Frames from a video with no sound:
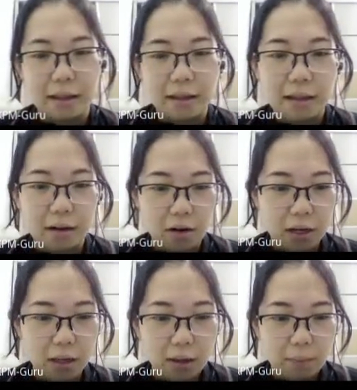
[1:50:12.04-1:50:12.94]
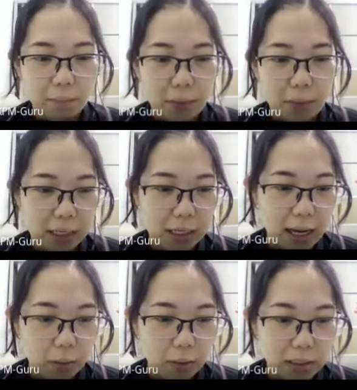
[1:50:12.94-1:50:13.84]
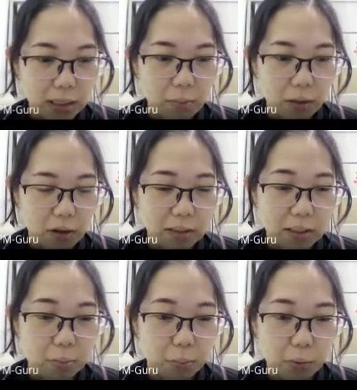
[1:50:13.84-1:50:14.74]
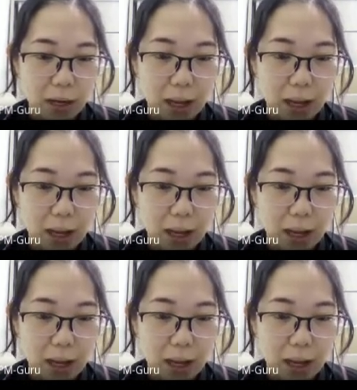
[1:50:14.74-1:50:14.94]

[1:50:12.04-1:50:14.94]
Alright. But then I will say because it's put